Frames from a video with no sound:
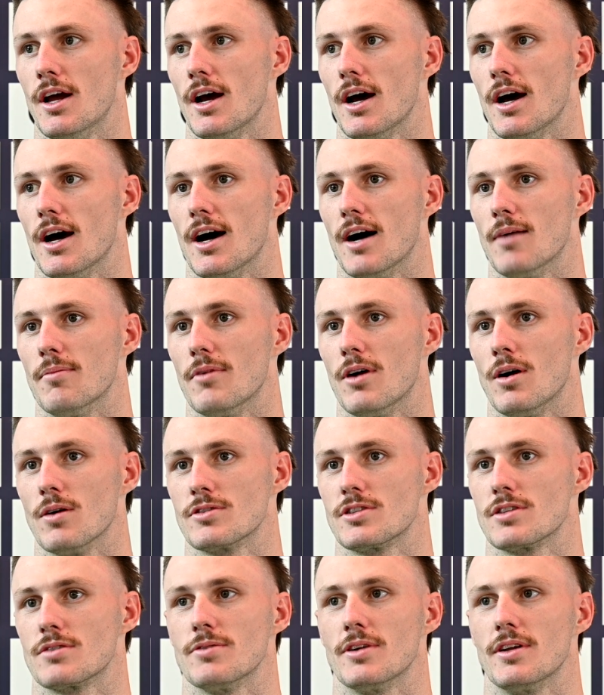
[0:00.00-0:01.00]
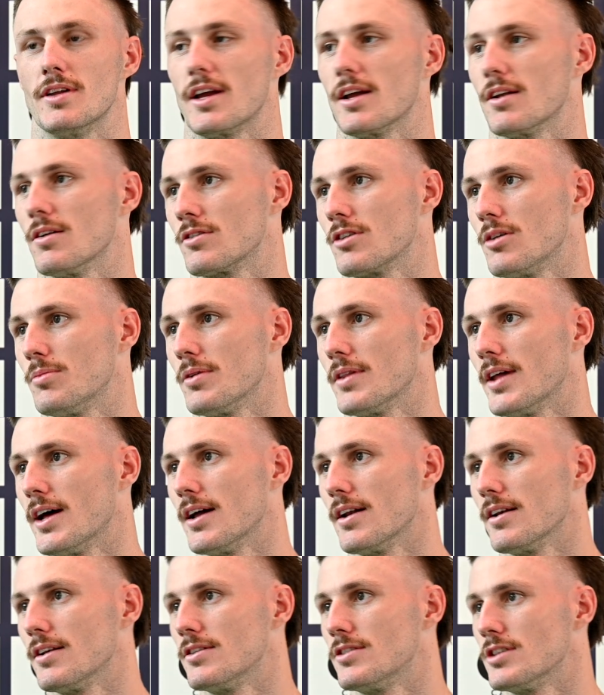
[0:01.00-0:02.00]
I was just really getting on top of
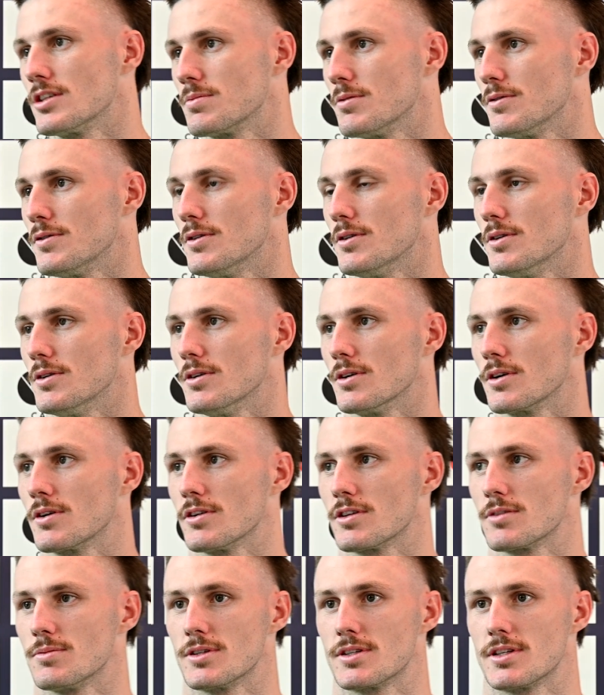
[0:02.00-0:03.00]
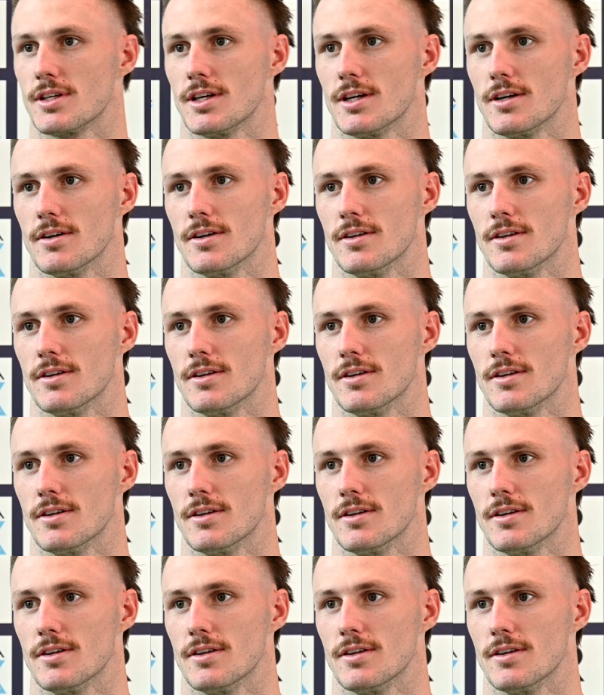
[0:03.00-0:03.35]
that just before Christmas there,